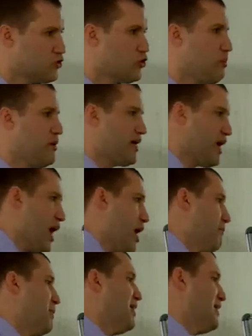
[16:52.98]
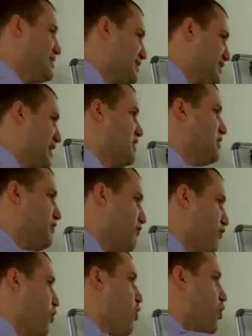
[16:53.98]
to become sin
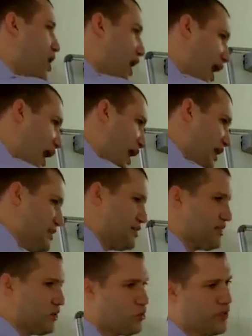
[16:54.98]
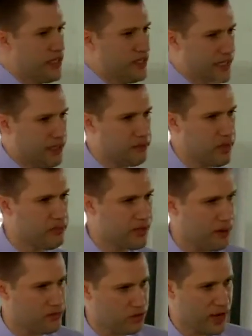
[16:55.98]
for us, that we in him may
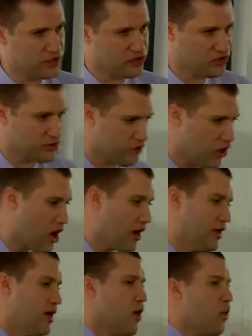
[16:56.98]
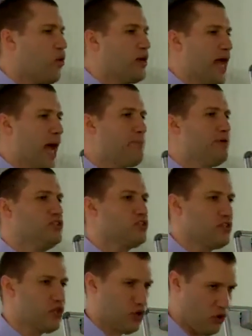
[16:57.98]
become the righteousness of God. What happens
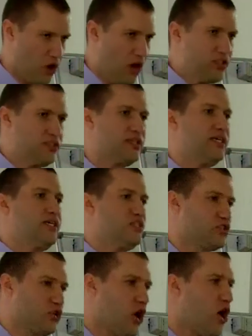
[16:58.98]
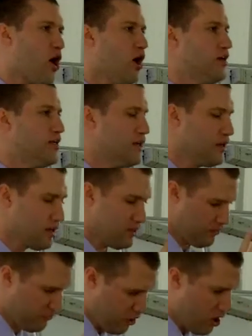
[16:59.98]
on the cross is God
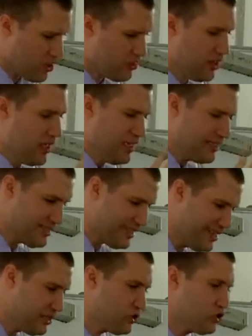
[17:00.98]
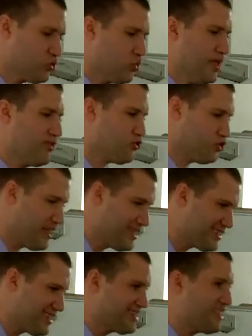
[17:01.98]
the Father deals with
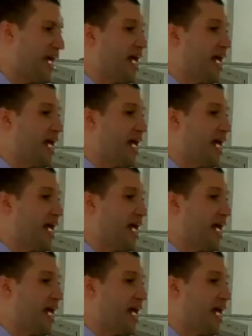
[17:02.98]
Jesus